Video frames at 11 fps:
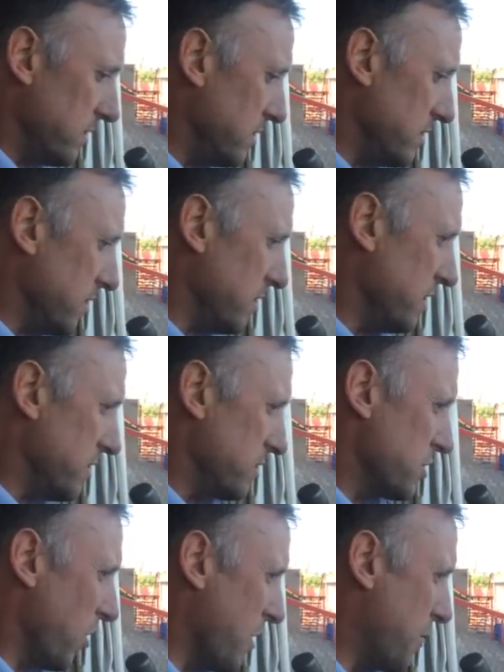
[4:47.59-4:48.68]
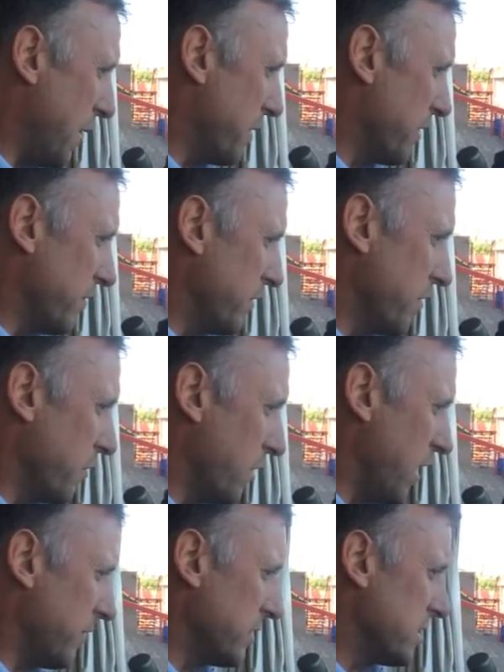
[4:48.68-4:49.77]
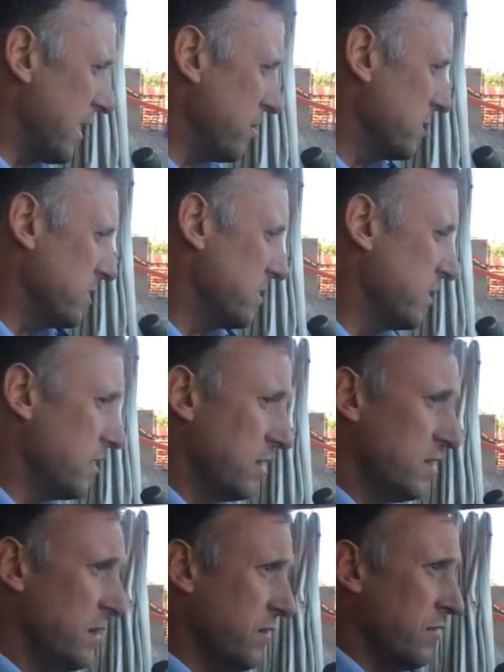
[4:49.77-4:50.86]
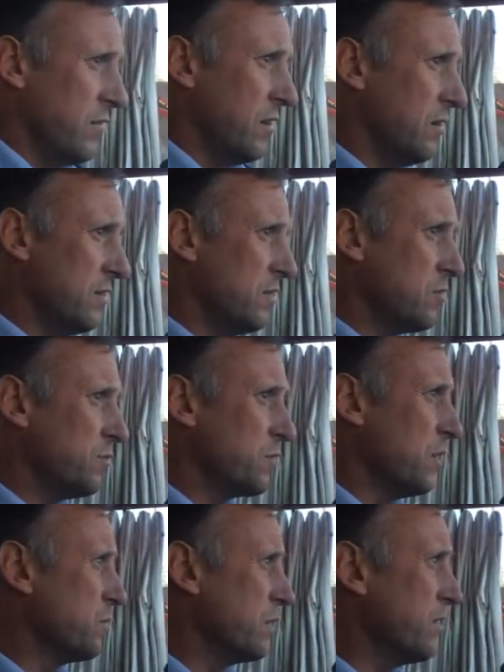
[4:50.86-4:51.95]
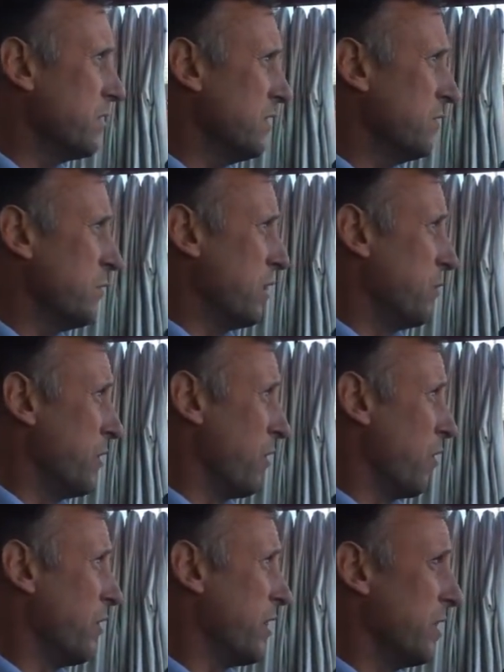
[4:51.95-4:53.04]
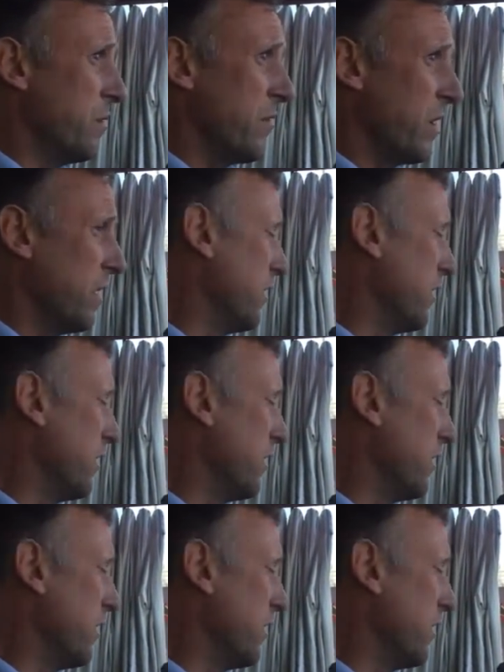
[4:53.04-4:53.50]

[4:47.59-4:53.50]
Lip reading: it's not a snipe at me for not having Tails. I've got, sometimes when we're unlucky that we've only